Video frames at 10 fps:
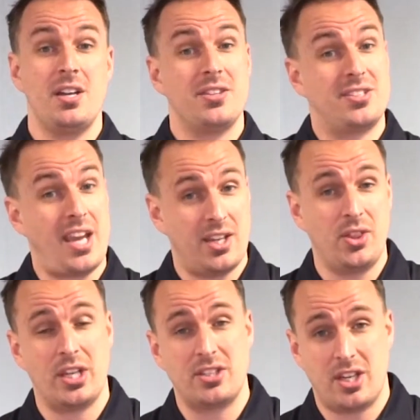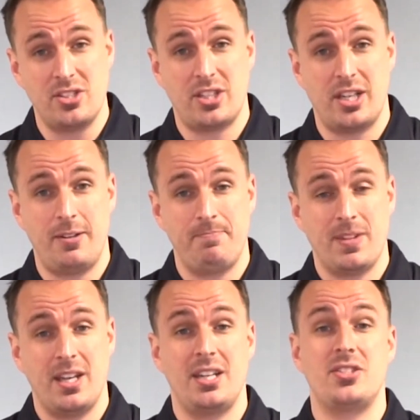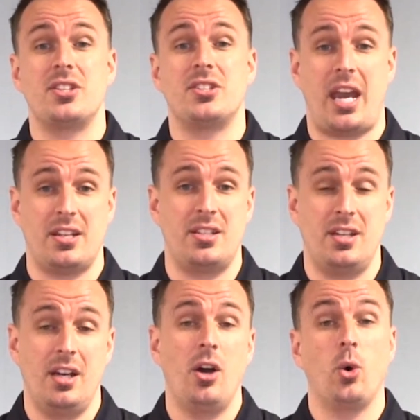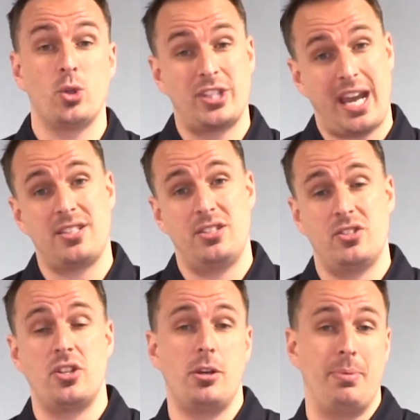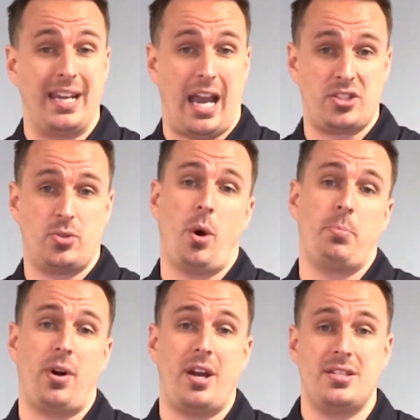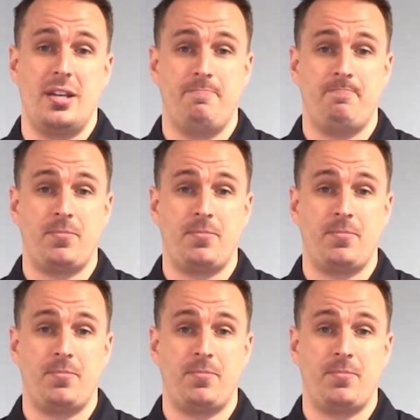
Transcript: The second thing to consider is the sector or sectors that you're being asked to operate in.